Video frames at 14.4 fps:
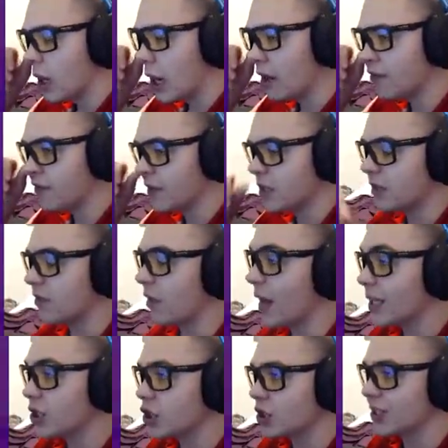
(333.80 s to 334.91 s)
Offensive
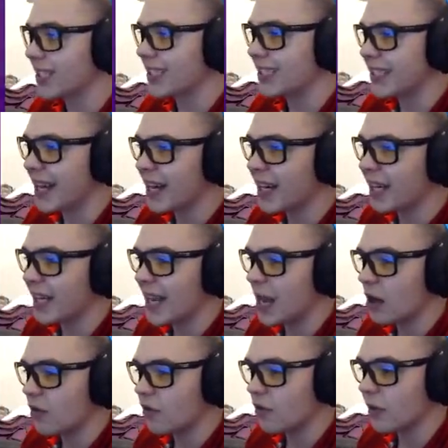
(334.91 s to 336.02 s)
line just did not
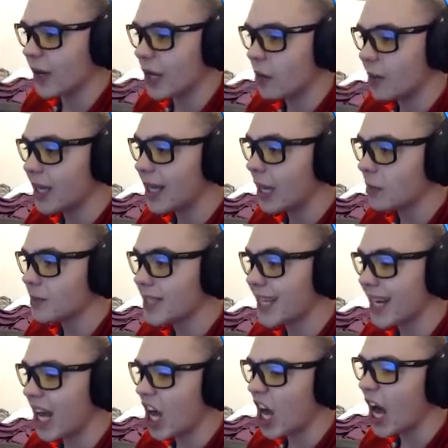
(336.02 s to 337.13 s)
account for him, and he comes
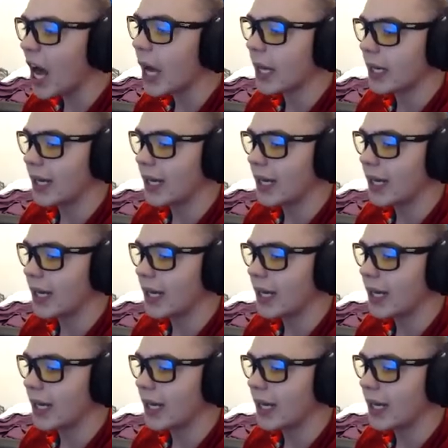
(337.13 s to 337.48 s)
in hot